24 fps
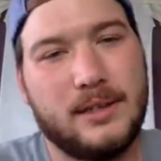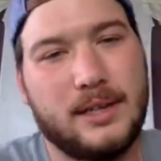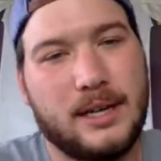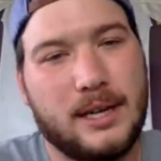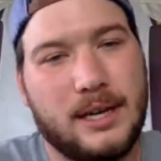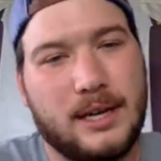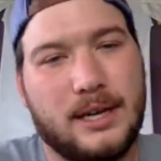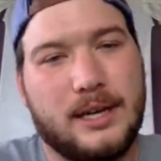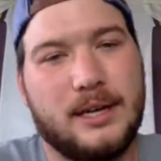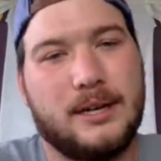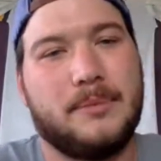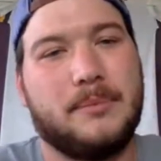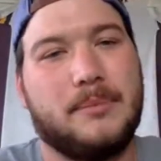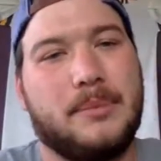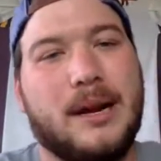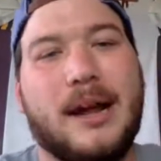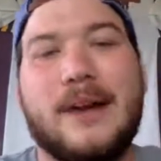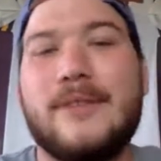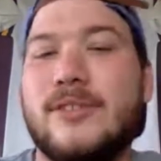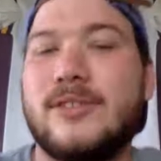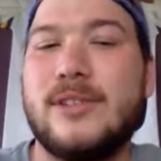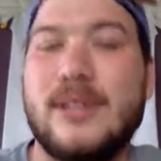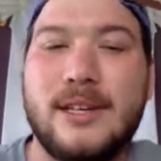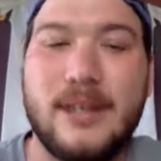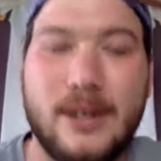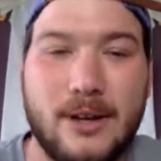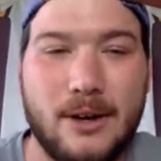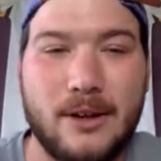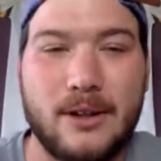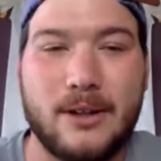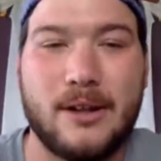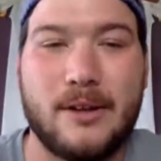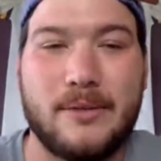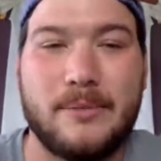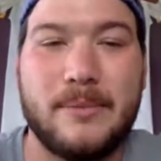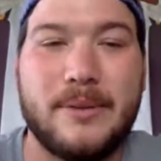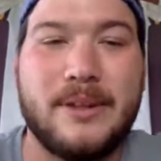um, but I've seen all of them.